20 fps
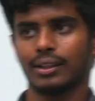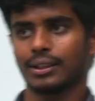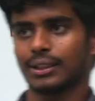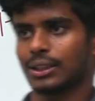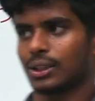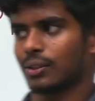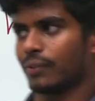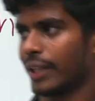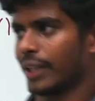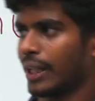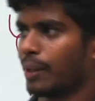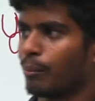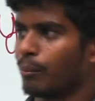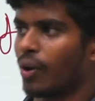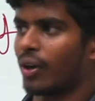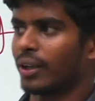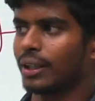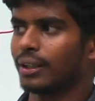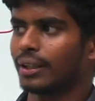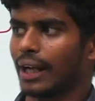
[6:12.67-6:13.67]
is very
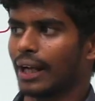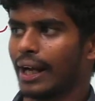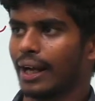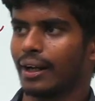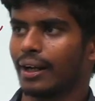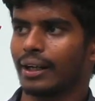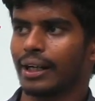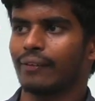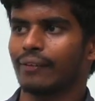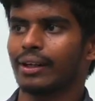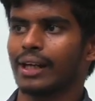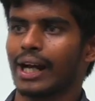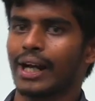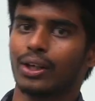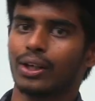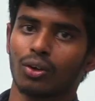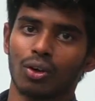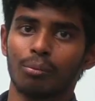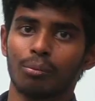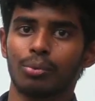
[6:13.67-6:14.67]
important, and even
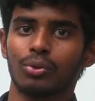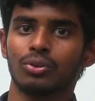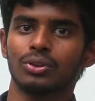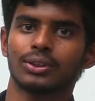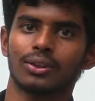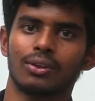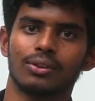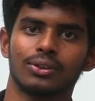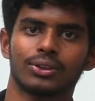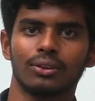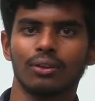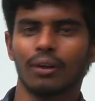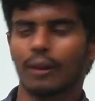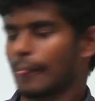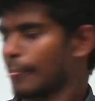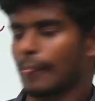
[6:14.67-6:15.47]
nitro compounds also